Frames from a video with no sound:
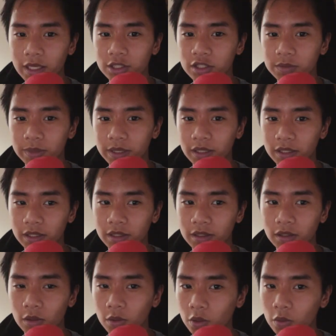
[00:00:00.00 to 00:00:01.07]
just be like a
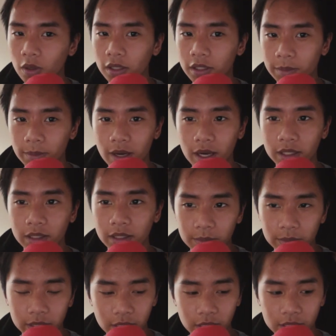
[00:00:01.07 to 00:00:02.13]
lower quality body
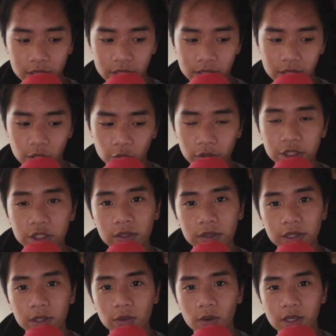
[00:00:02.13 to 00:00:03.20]
because
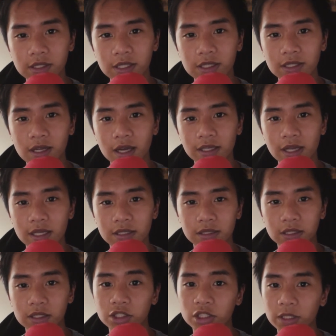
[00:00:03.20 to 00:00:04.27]
originally it was designed as
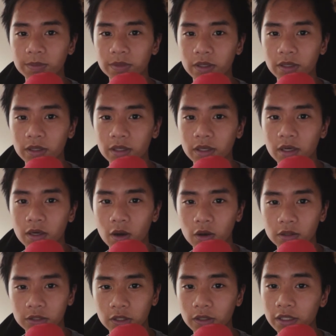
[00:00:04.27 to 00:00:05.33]
the cheaper
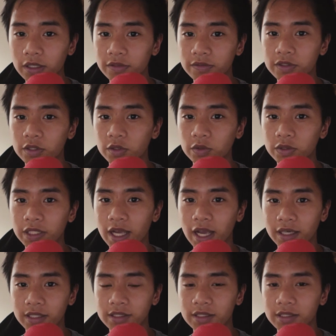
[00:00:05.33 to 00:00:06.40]
alternative to the
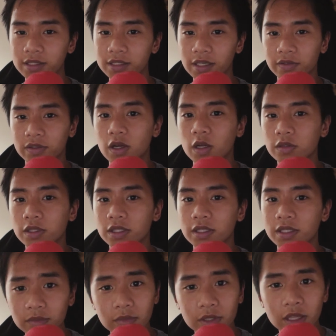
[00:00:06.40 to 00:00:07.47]
x700.
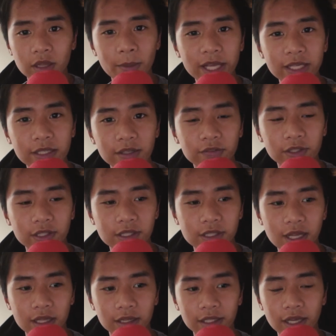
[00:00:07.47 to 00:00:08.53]
The main difference is
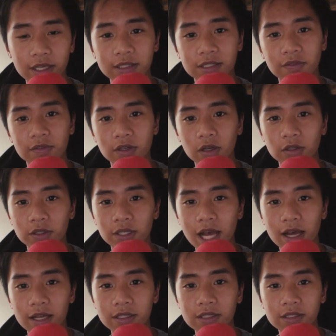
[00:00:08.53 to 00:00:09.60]
that the x700
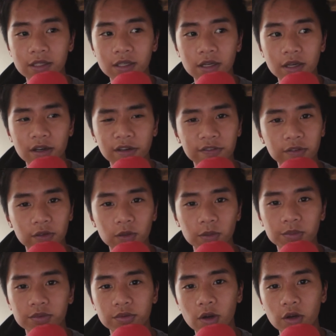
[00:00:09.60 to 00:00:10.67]
has full
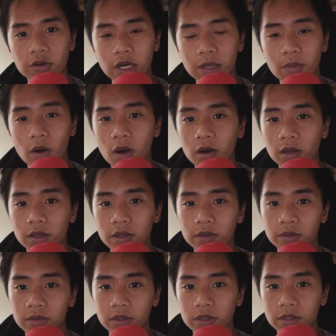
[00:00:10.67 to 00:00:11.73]
program auto
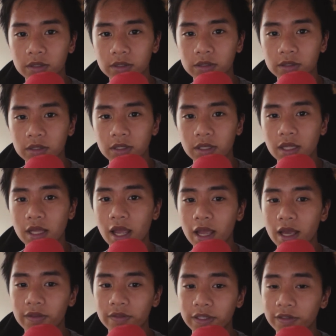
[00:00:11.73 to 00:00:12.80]

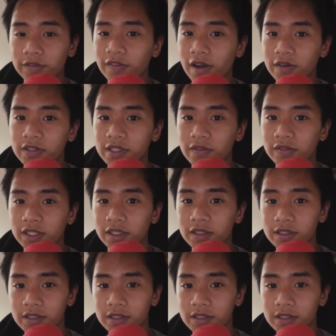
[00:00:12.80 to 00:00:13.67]
and the 570 does